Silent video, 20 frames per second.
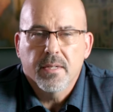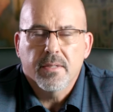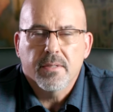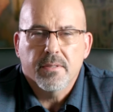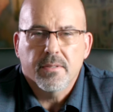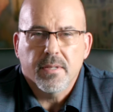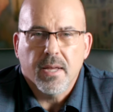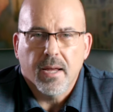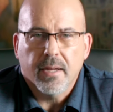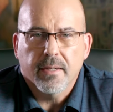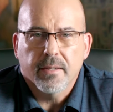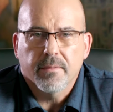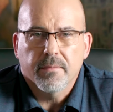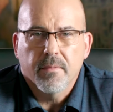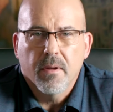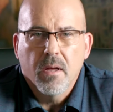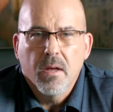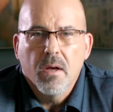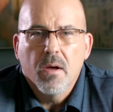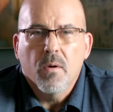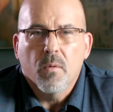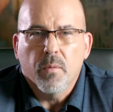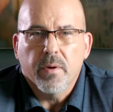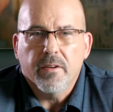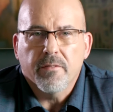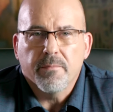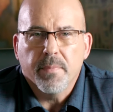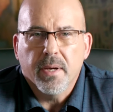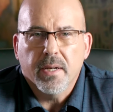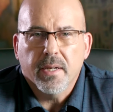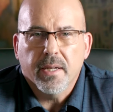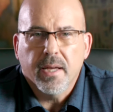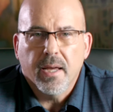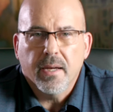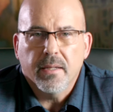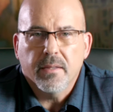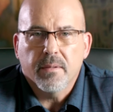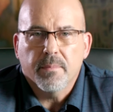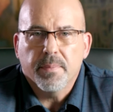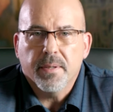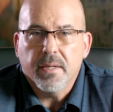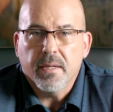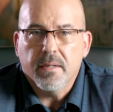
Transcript: Second, we have mitigated the